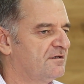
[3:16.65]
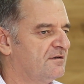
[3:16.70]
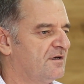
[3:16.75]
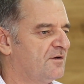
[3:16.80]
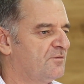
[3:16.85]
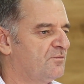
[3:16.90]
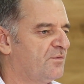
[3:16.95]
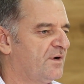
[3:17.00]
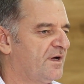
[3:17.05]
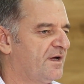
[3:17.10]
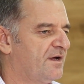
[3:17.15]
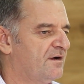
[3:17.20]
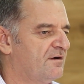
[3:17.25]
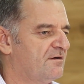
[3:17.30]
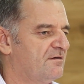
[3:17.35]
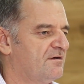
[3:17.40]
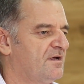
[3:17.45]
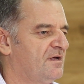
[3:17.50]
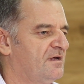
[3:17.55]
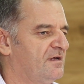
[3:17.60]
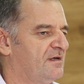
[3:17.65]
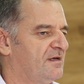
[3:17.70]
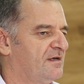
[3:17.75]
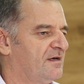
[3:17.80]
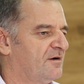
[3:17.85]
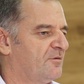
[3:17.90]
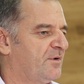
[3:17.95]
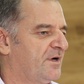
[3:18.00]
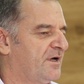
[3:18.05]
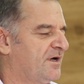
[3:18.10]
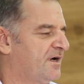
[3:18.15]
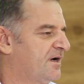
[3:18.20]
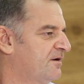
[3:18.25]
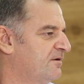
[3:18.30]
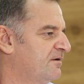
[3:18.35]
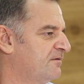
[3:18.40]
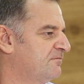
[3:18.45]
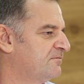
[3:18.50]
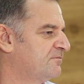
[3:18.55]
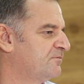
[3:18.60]
and where,
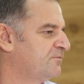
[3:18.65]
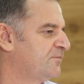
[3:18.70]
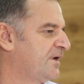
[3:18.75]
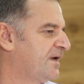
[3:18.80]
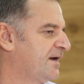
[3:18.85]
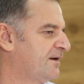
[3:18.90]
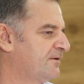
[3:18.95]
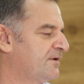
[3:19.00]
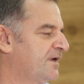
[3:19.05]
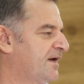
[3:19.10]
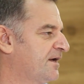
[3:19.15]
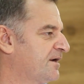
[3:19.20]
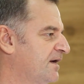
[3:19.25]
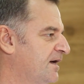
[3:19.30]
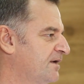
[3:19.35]
how